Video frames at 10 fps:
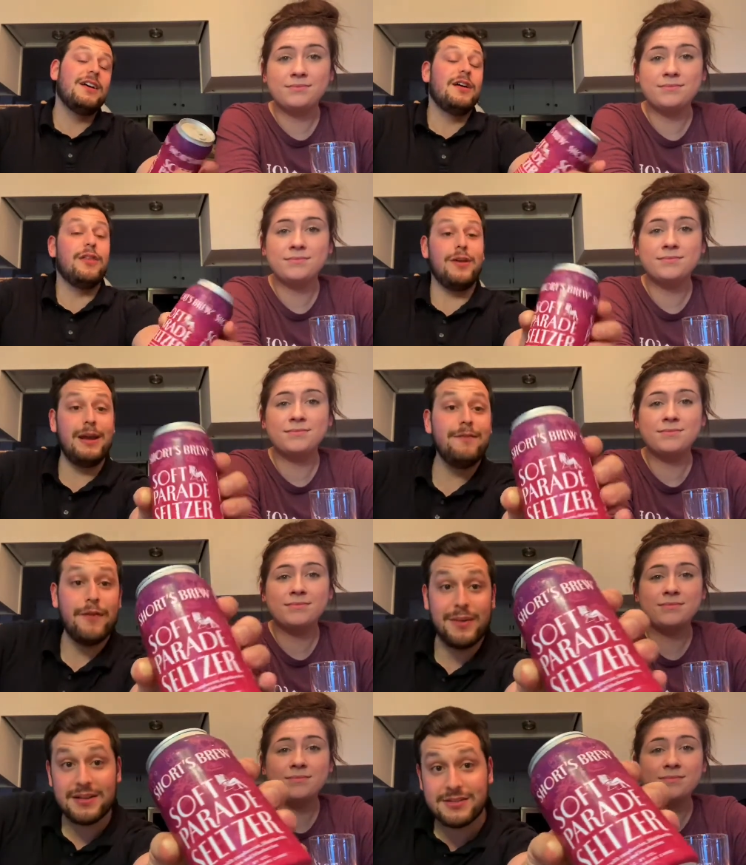Speaker 1: they're
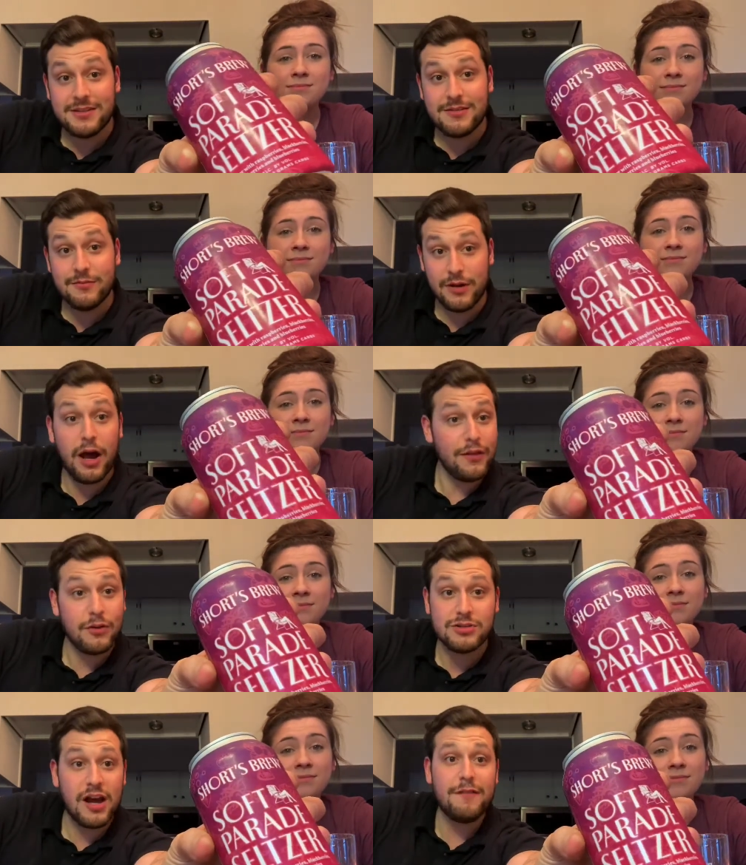infamous. We all
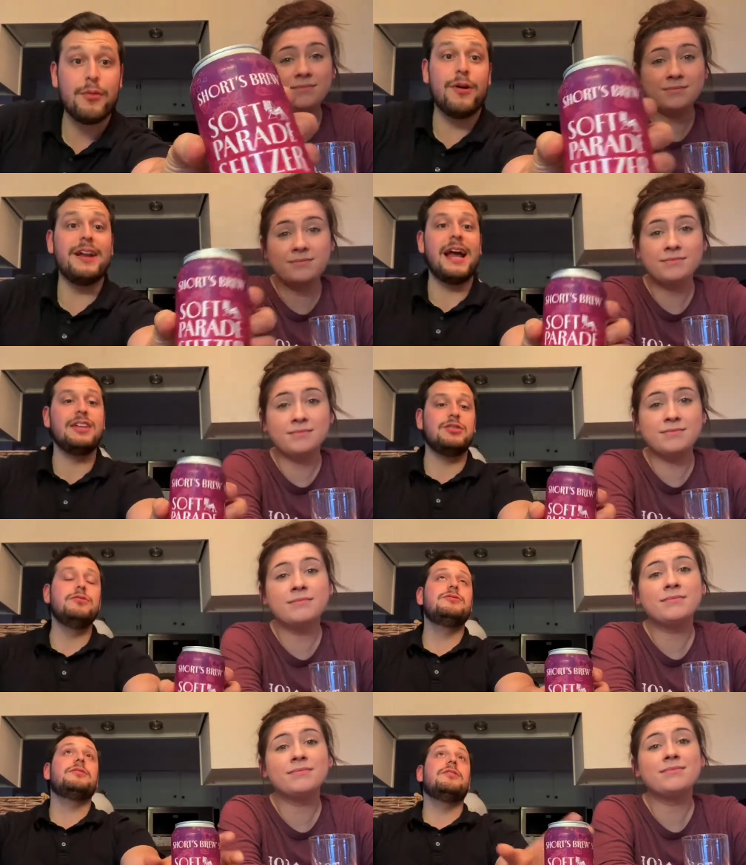know Soft Parade, guys.
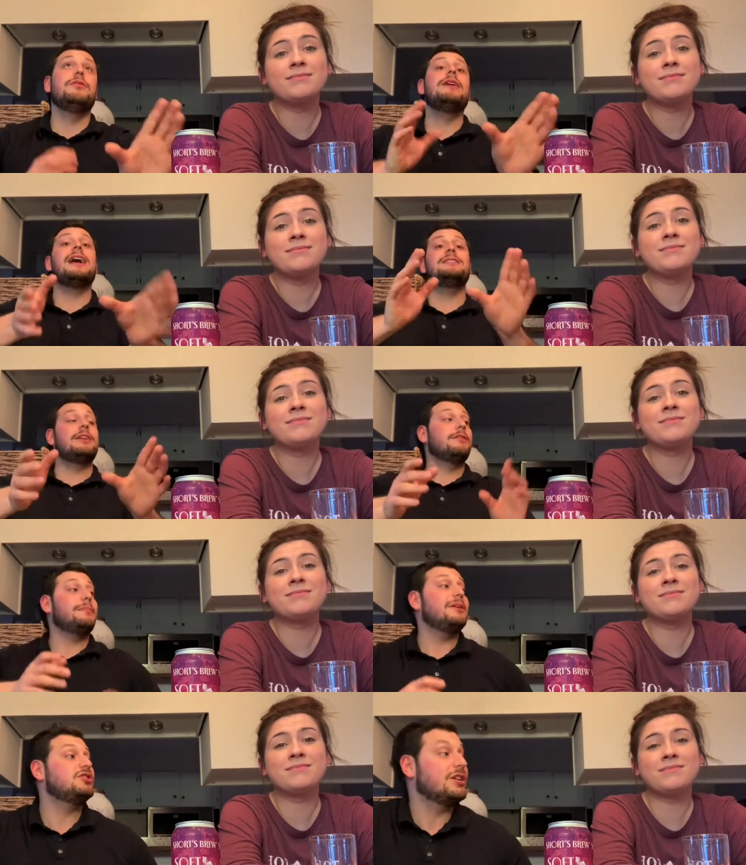You, you guys that are
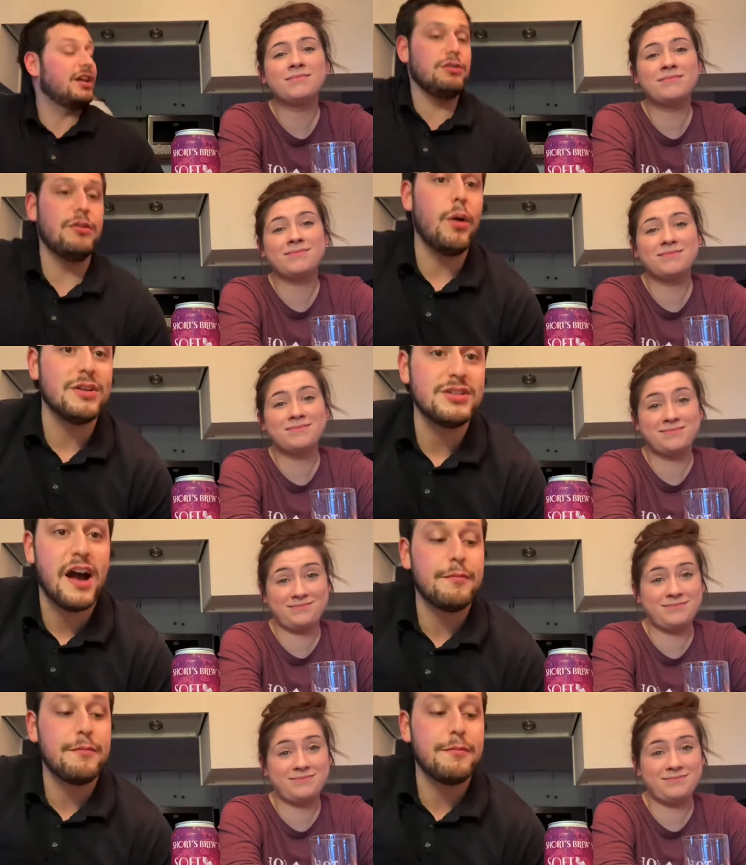in Michigan, you know what Soft